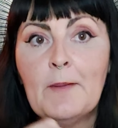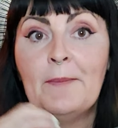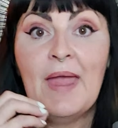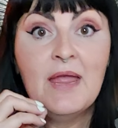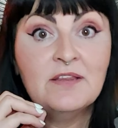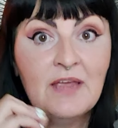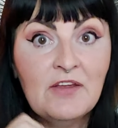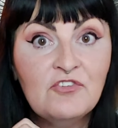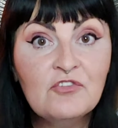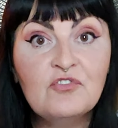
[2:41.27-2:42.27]
Pay
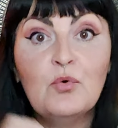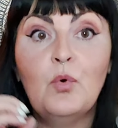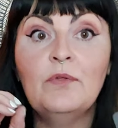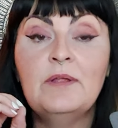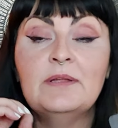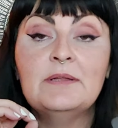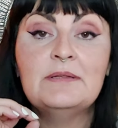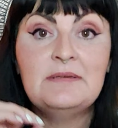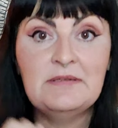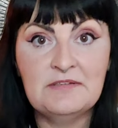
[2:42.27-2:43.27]
attention to all the little
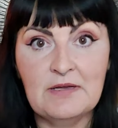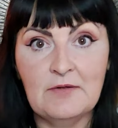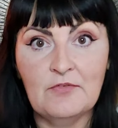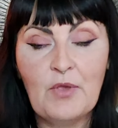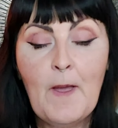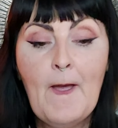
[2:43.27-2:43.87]
details.